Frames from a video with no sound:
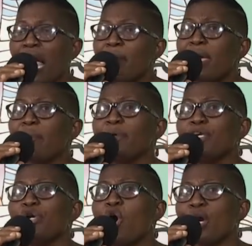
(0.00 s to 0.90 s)
And maybe
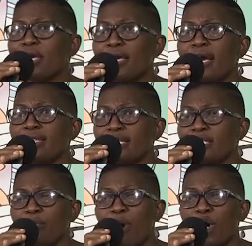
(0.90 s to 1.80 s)
you're here
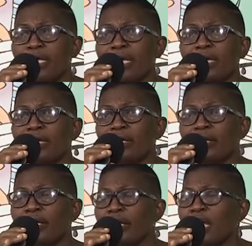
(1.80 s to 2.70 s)
this morning
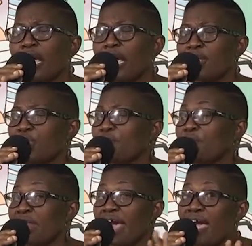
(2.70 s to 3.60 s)
and you've
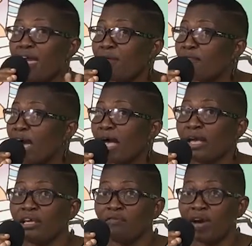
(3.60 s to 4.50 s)
never
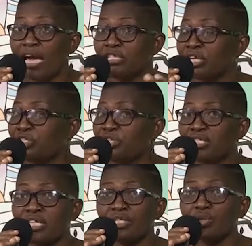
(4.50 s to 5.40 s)
invited
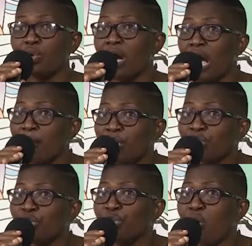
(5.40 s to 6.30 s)
Jesus to come
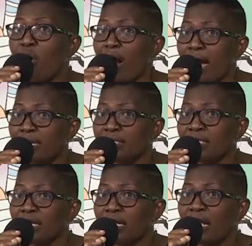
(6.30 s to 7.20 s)
into your heart
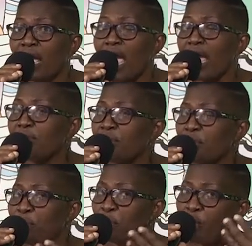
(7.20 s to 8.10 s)
and
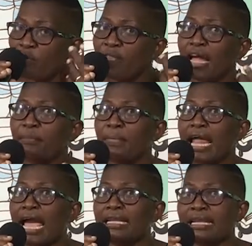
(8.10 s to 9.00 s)
remove that
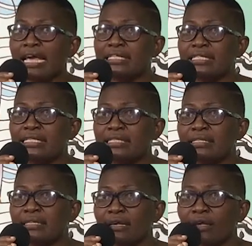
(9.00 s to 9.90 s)
blindness,
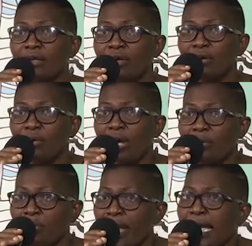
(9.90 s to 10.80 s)

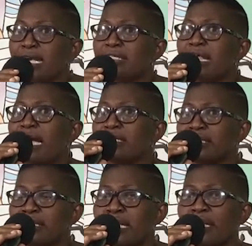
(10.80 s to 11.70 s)
erase that
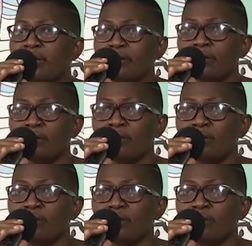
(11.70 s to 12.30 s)
sin.